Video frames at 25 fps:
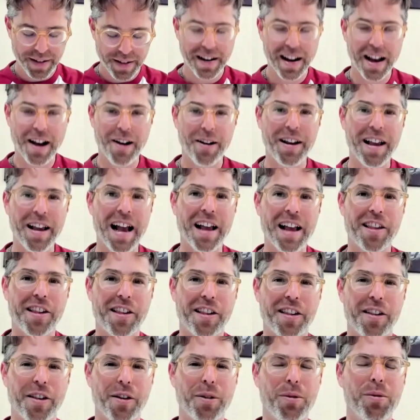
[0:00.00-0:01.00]
Now,
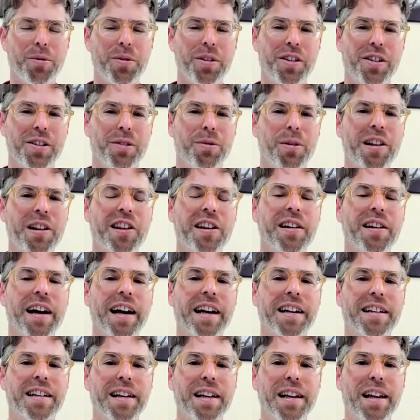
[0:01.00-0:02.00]
yes, so what's it
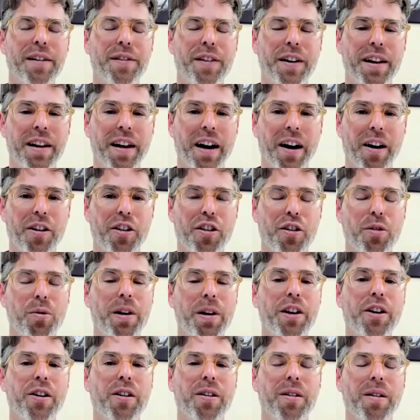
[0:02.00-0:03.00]
like to live in there? So
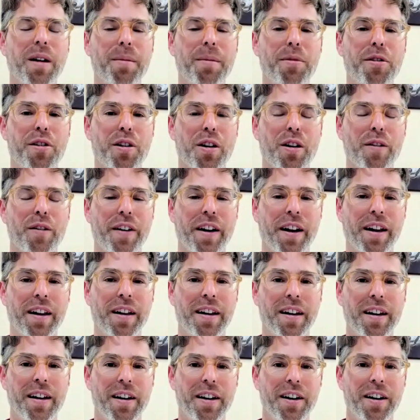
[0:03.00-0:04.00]
when you're
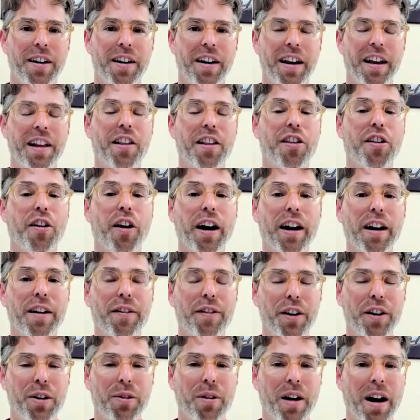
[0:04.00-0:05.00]
observing inside
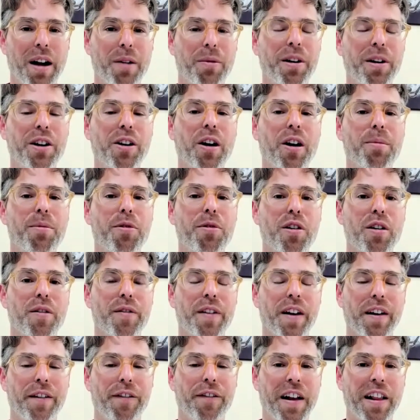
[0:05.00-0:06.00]
of you, right? When you're
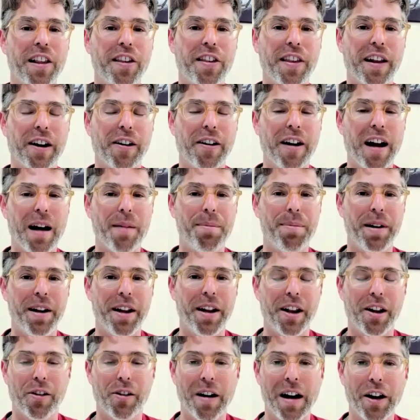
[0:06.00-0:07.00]
observing events that are
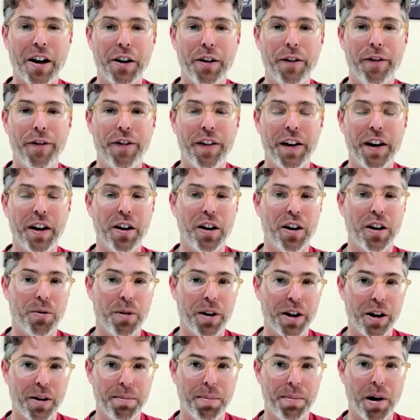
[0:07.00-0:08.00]
happening or how you feel or
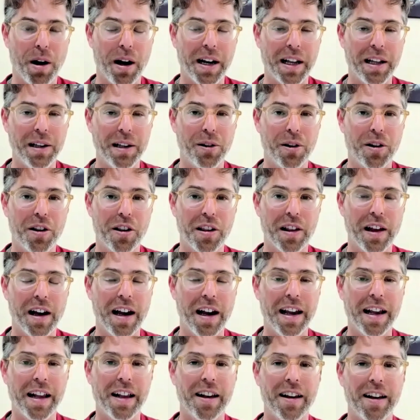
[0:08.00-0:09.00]
what your body looks
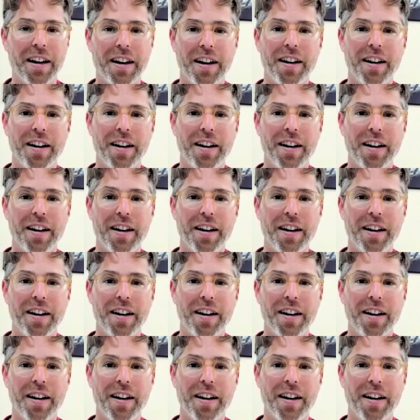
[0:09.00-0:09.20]
like,